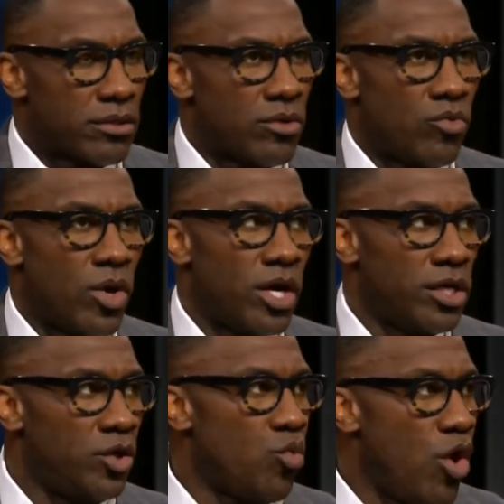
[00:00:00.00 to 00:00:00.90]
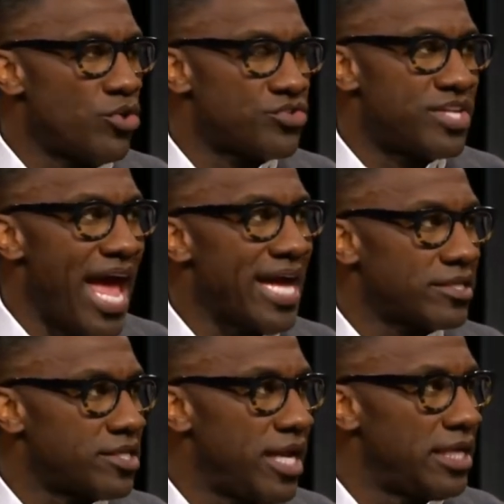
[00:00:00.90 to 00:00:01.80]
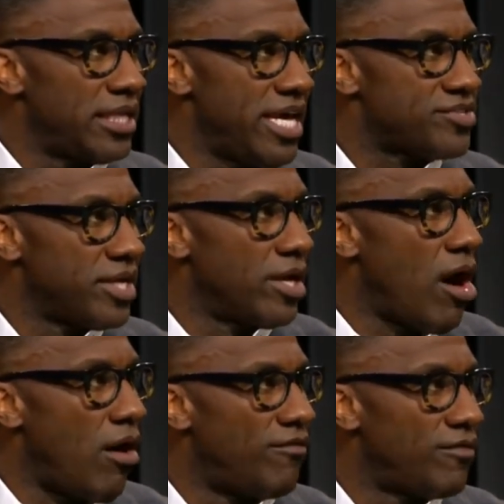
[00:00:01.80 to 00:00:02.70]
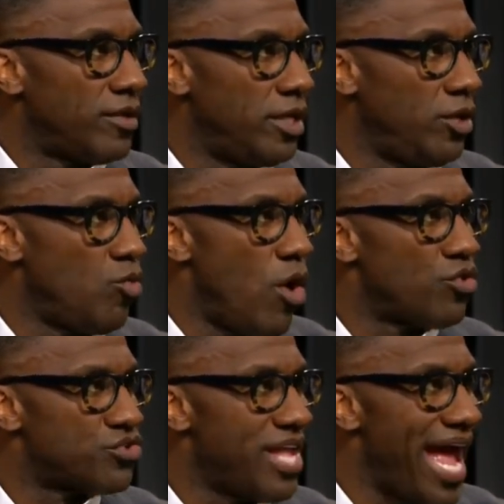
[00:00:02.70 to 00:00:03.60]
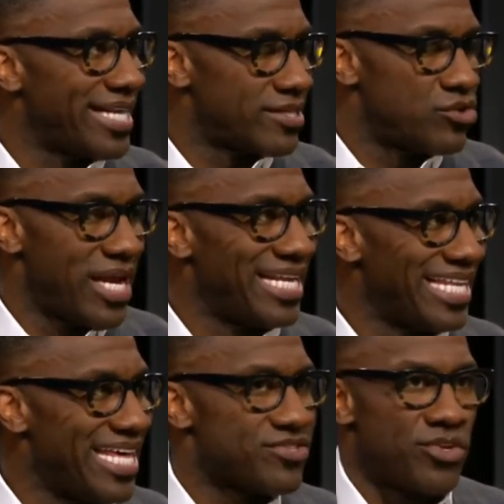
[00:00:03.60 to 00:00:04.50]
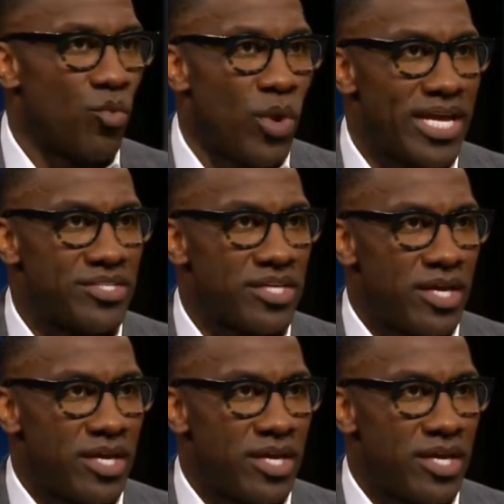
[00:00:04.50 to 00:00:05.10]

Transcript: Well, he wants Dak to take less than Goff. He wants Dak to take less than Wentz,